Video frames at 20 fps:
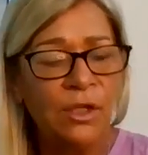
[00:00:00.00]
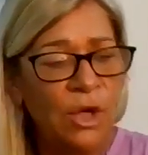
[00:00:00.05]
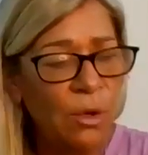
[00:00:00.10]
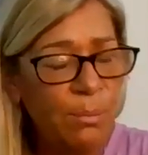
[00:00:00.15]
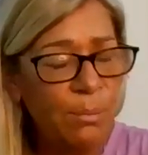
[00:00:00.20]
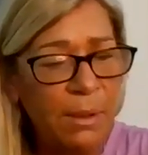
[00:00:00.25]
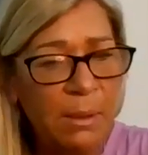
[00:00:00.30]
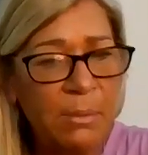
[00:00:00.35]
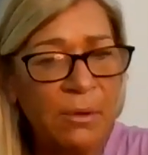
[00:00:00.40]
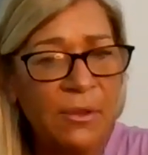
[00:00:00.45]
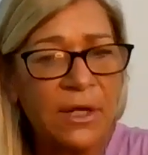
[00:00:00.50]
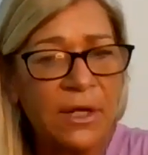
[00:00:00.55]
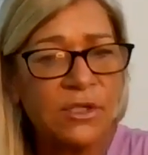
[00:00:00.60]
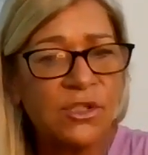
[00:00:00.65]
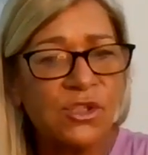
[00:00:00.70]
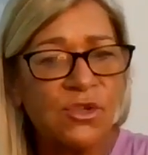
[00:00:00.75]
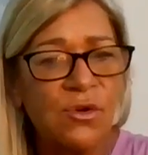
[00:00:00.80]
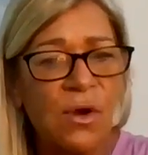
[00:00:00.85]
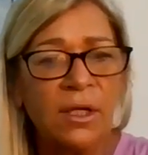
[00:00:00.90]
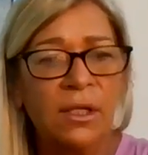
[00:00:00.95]
You know, people that are
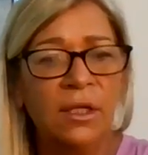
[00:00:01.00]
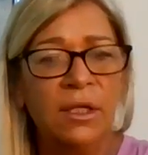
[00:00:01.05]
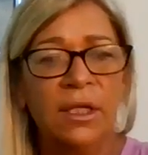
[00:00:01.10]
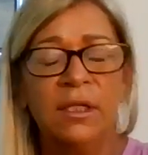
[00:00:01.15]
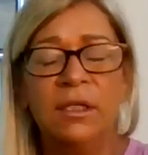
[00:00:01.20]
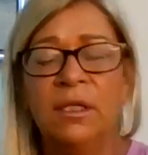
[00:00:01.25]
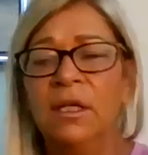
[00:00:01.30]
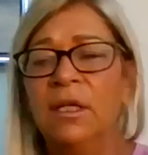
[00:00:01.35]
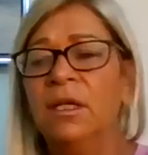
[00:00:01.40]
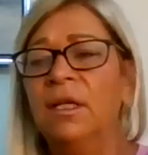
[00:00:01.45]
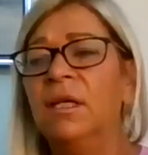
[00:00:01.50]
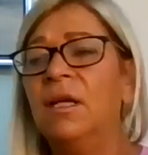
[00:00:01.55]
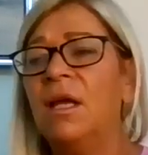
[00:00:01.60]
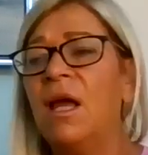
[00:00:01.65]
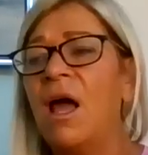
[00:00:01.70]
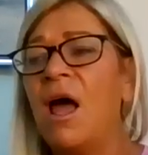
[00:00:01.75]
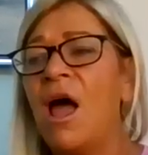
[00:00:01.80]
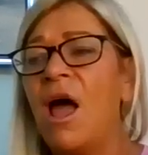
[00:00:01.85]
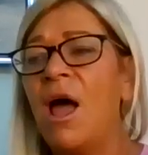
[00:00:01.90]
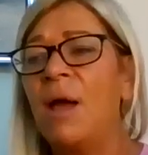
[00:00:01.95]
struggling,
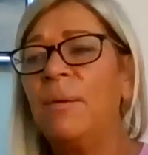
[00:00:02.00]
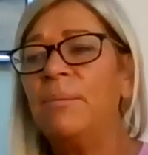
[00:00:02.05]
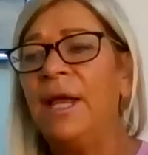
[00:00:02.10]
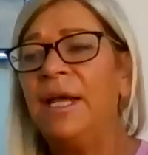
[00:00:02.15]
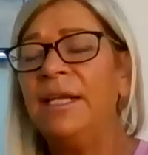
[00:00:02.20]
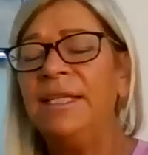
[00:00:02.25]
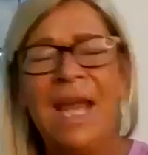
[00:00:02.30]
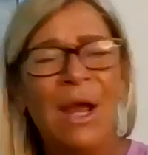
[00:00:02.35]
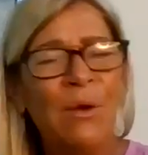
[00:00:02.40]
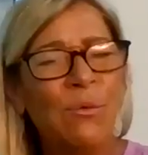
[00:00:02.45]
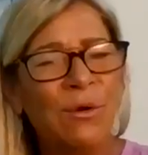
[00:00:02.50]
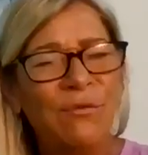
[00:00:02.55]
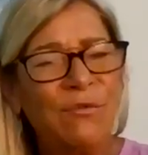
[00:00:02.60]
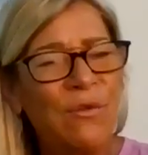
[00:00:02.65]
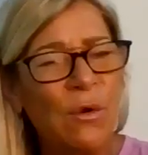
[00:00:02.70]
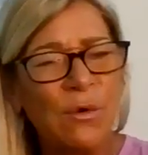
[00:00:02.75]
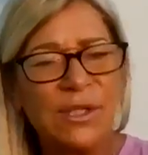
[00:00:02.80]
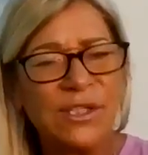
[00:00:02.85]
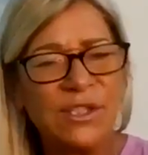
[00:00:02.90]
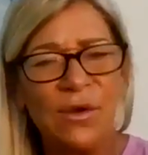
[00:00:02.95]
um, and yet we're
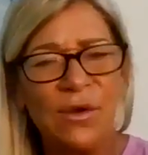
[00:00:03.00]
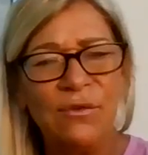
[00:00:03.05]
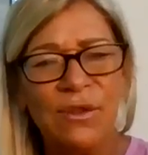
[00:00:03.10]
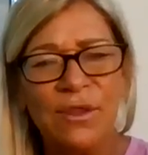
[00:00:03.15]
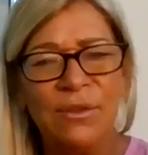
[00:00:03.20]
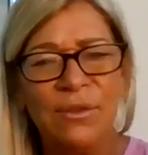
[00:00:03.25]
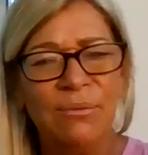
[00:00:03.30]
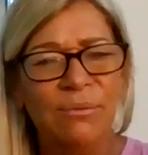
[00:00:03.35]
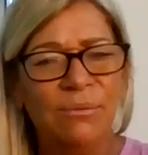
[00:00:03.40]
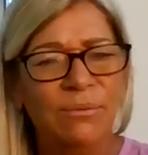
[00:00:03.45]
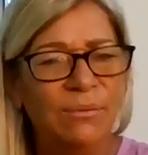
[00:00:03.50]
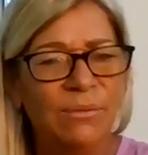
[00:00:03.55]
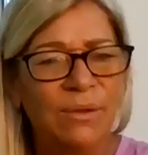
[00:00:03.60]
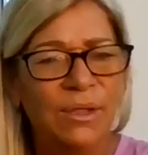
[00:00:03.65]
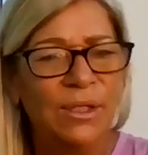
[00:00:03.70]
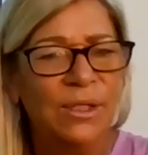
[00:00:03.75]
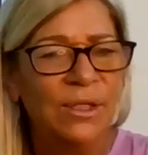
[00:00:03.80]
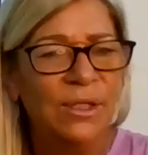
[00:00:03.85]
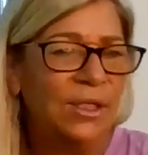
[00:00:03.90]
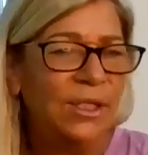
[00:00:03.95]
focused over,
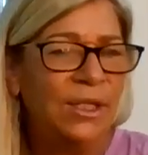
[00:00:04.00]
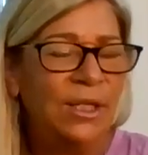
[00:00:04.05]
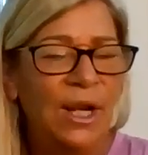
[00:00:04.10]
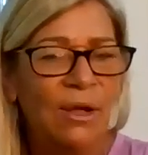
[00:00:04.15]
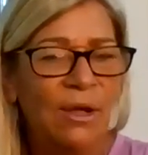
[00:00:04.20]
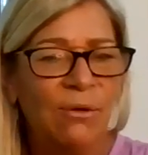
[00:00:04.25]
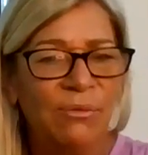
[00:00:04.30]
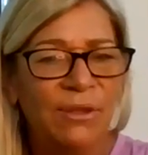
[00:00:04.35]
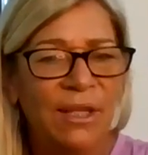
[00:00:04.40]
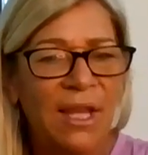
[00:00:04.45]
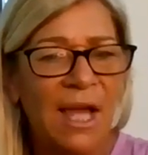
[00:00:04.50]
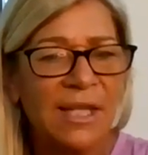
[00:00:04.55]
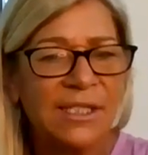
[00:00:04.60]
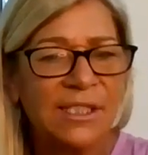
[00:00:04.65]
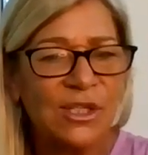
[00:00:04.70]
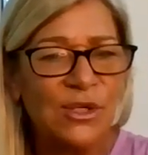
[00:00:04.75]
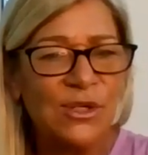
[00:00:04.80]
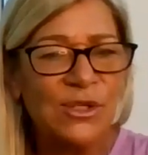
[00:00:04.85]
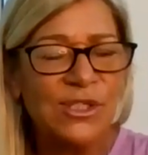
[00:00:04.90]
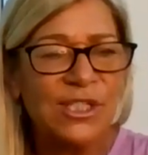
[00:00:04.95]
you know, the
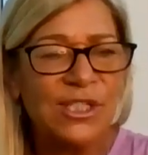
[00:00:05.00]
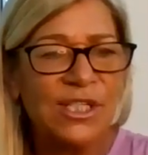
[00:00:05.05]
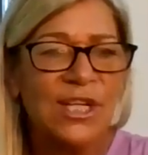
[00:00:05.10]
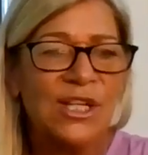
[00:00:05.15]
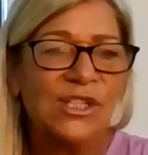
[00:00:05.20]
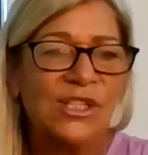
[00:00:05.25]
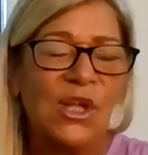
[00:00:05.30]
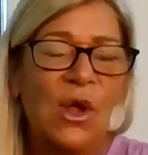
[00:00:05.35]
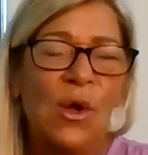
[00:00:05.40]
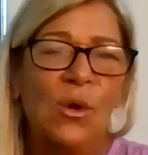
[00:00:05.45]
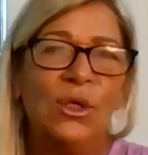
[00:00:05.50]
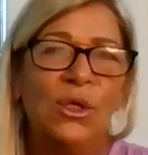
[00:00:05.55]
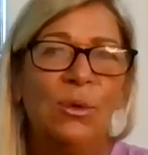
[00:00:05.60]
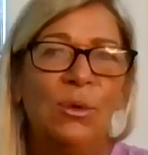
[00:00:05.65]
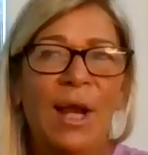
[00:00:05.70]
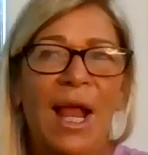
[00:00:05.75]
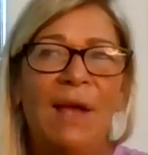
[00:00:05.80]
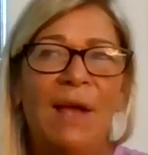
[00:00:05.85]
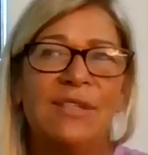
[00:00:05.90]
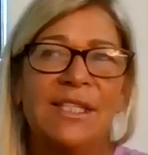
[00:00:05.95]
Oscars. So you
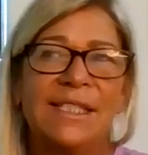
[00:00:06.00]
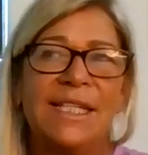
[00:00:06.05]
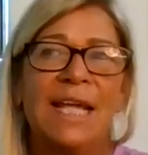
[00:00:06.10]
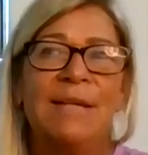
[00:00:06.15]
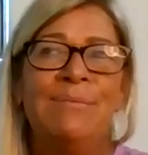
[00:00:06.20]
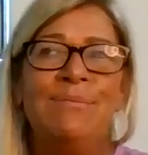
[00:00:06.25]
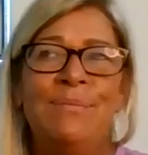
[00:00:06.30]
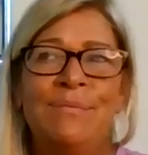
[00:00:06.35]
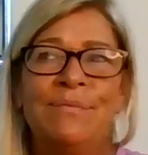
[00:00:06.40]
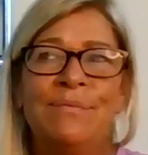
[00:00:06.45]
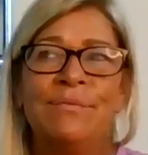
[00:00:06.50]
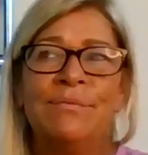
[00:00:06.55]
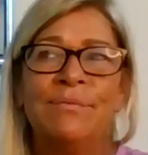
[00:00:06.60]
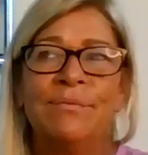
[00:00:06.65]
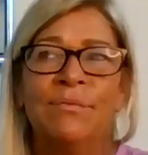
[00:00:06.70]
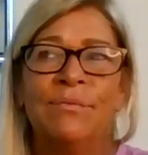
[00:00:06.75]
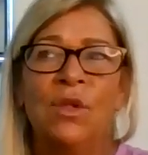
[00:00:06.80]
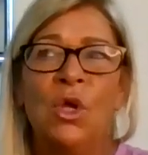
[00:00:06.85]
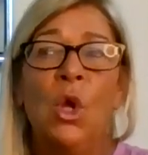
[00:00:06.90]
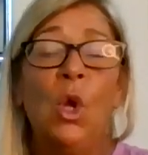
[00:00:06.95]
would have to say, hmm,
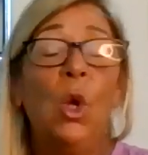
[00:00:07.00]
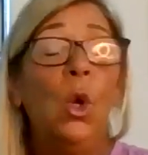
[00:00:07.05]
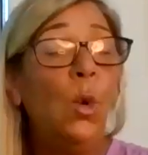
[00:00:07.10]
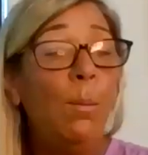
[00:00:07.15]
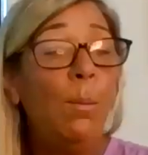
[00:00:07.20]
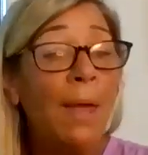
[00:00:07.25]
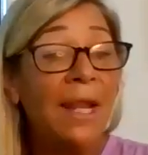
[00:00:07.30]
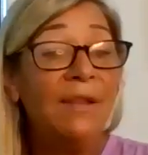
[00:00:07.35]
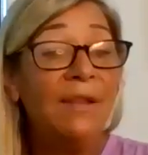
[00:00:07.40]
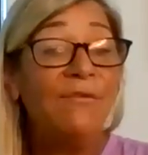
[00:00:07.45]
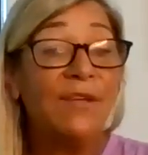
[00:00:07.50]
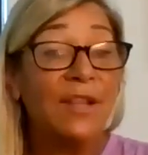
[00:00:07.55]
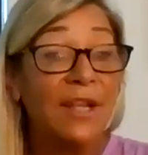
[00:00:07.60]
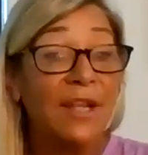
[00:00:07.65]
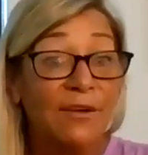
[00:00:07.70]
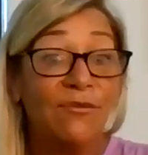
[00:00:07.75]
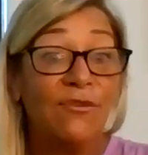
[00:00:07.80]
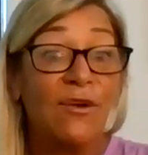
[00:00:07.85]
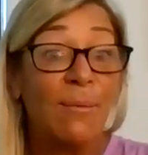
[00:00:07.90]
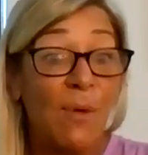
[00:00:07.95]
who
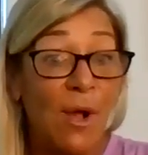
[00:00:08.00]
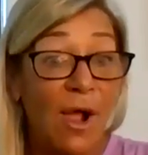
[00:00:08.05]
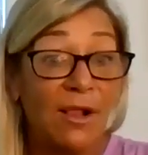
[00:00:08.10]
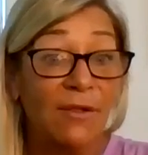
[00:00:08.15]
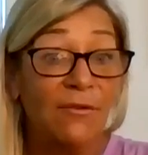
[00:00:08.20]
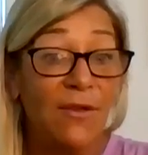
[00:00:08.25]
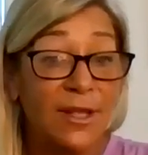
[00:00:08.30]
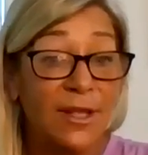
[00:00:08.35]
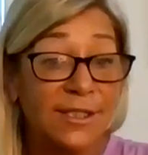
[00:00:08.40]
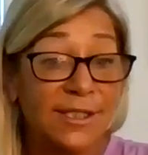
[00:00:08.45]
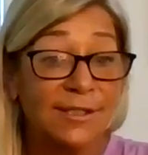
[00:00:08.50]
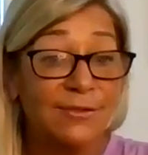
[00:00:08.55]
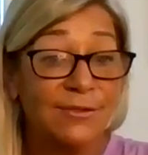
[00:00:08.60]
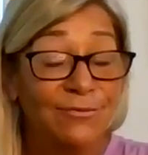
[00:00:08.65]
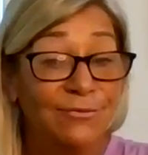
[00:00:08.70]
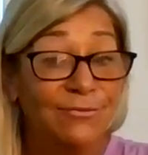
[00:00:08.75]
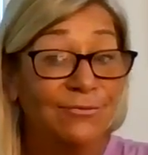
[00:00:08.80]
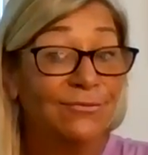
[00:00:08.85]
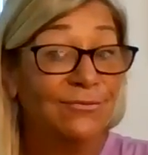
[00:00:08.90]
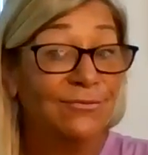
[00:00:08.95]
benefited from all of this?
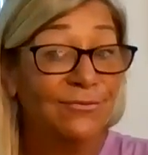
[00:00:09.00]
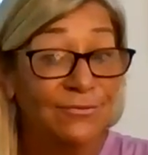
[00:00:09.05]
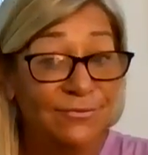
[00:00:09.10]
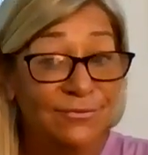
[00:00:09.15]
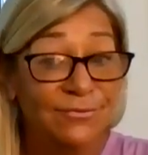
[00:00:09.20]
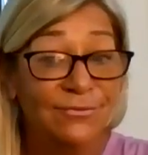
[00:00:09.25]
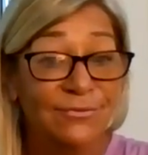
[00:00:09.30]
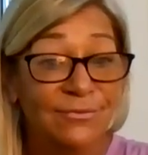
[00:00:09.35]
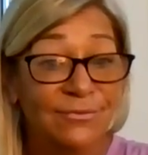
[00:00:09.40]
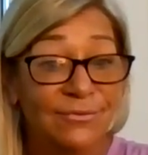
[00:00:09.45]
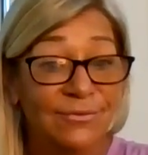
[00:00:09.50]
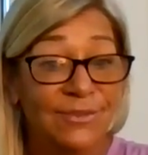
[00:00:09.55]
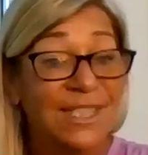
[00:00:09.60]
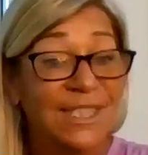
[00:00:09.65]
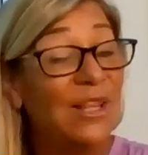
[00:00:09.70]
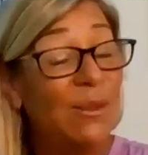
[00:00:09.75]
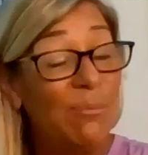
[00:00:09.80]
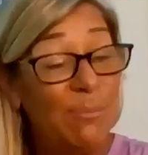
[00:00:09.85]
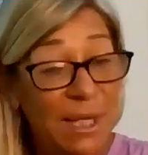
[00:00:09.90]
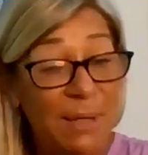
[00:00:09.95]

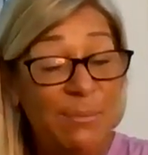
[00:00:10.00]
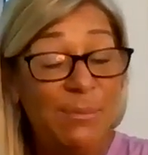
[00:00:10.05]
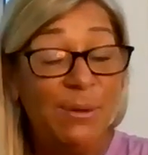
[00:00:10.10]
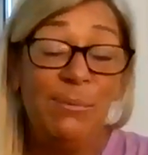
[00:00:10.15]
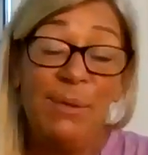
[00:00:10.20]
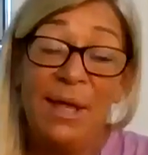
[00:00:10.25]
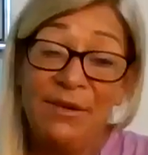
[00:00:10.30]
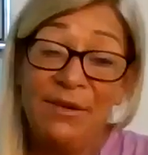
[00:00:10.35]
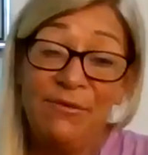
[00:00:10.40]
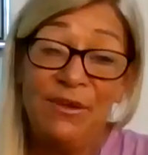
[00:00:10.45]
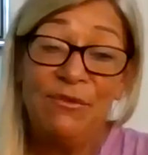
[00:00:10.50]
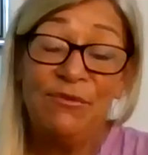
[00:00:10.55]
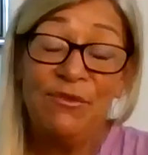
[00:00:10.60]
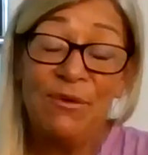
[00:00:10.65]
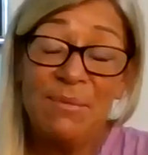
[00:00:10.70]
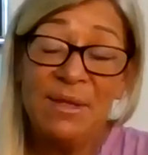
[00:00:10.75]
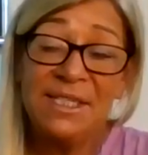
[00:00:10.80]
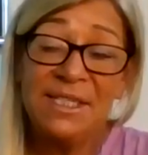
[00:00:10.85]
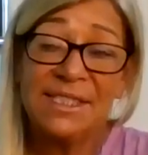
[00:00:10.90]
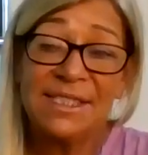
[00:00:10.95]
Did the people benefit
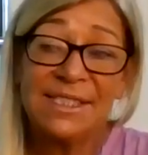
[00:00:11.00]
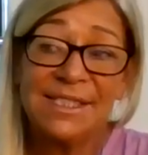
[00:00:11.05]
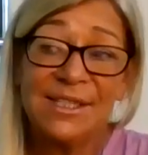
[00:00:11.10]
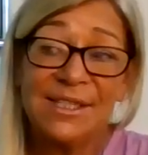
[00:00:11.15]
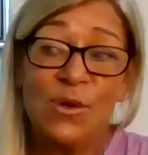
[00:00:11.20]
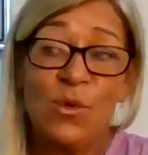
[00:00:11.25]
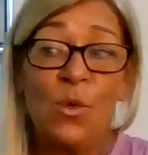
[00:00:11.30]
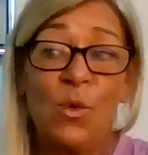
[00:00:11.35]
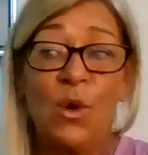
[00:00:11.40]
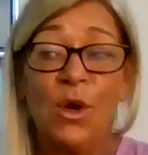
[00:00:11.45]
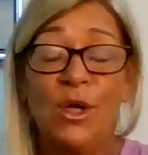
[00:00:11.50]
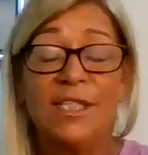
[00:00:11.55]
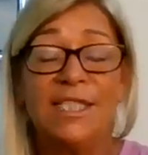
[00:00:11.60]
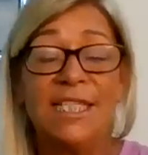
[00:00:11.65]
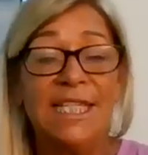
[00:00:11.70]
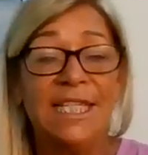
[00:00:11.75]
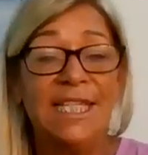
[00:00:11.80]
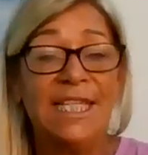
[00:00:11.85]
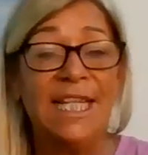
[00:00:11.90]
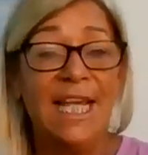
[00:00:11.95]
from this, or
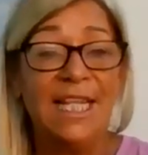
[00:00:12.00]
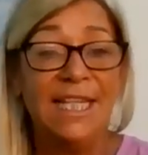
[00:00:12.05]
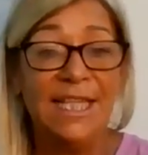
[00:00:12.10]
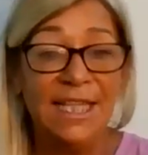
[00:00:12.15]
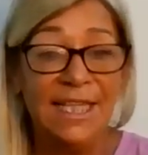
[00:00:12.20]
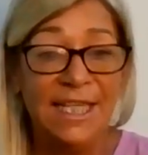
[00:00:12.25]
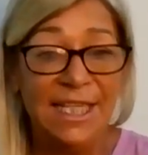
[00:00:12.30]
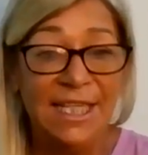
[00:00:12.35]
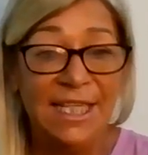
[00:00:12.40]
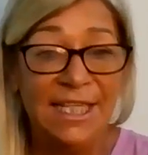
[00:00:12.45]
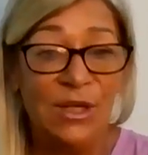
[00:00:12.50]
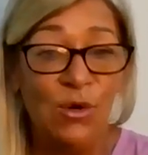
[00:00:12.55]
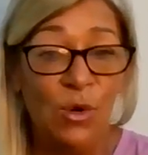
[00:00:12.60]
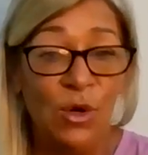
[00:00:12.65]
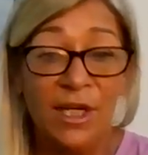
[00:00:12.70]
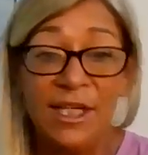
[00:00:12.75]
did the, the